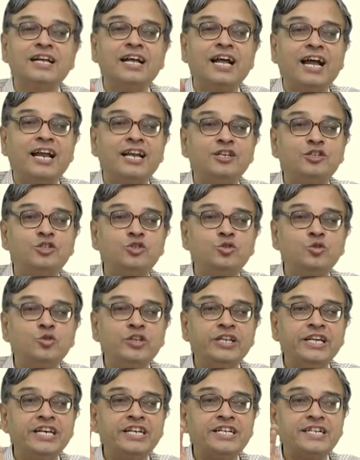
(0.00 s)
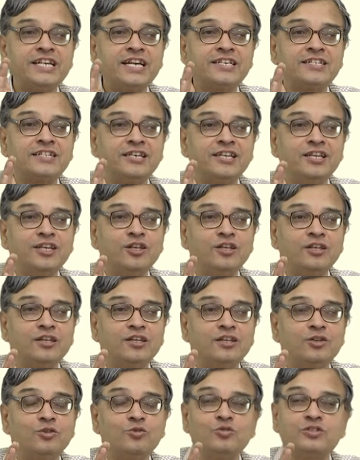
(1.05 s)
and judiciously
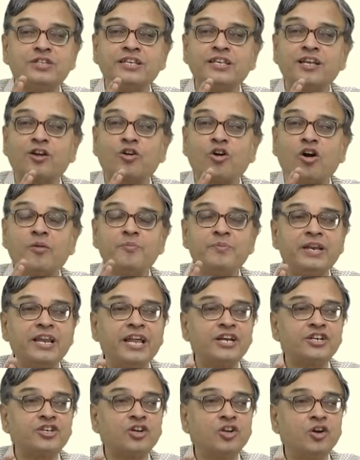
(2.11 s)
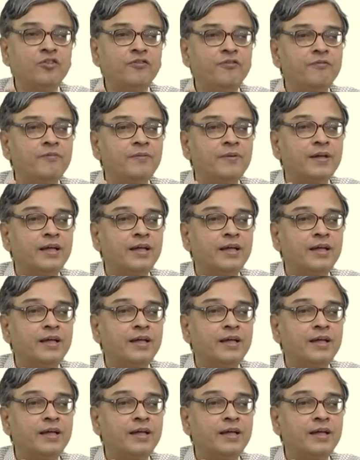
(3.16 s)
using a combination of